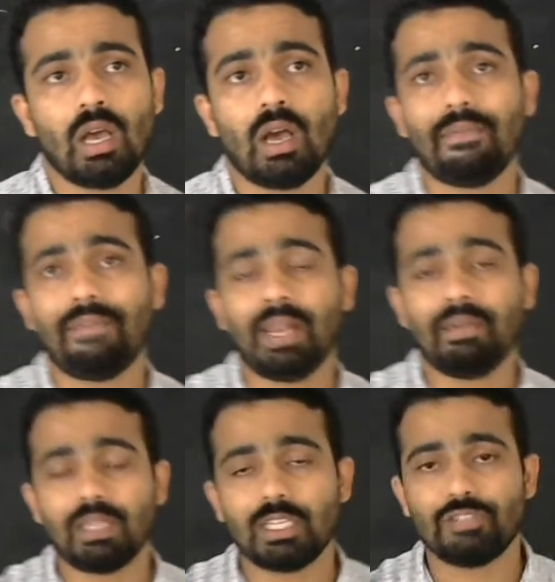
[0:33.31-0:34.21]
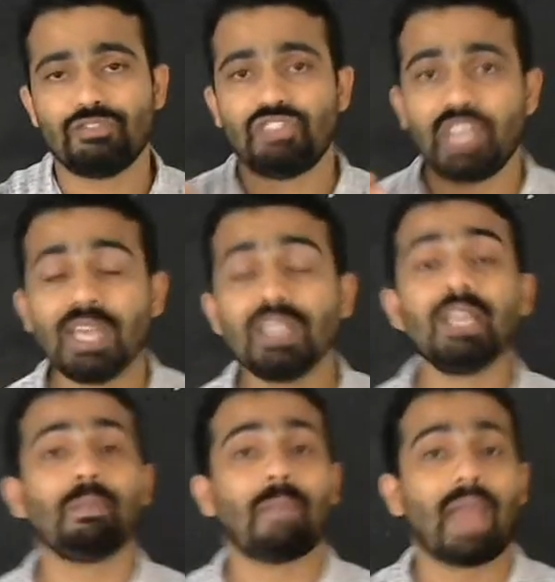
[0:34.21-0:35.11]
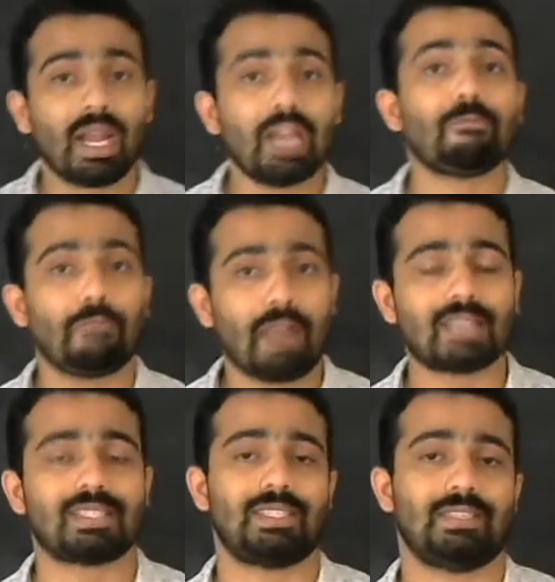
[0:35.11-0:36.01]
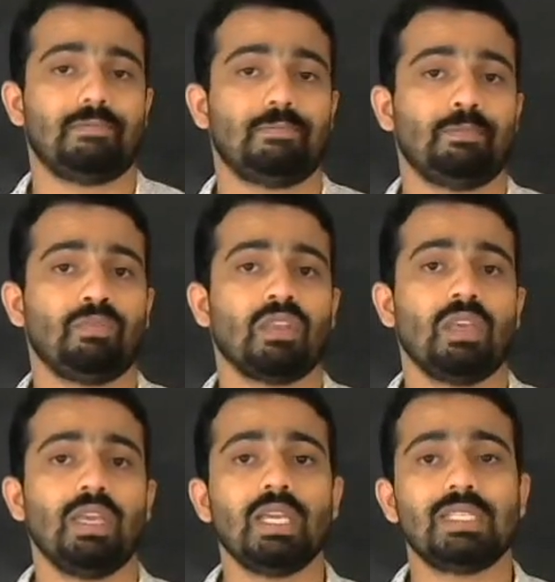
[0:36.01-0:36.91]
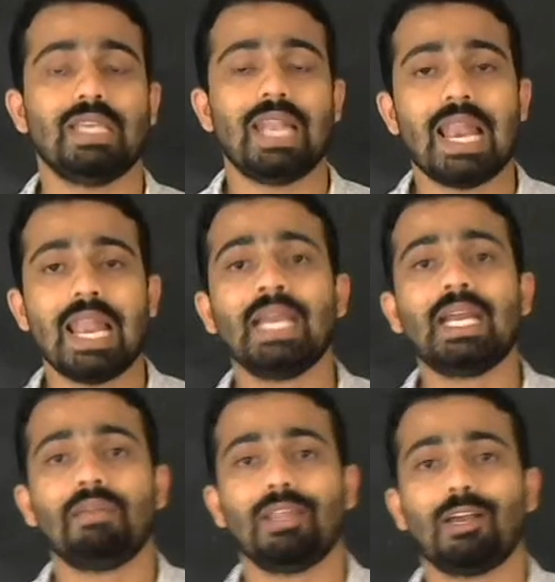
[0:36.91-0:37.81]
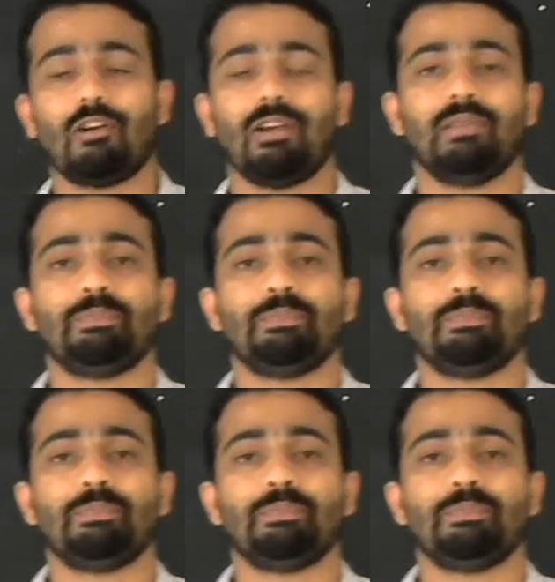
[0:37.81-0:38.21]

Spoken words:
whenever the change in magnetic flux is linked with the coil.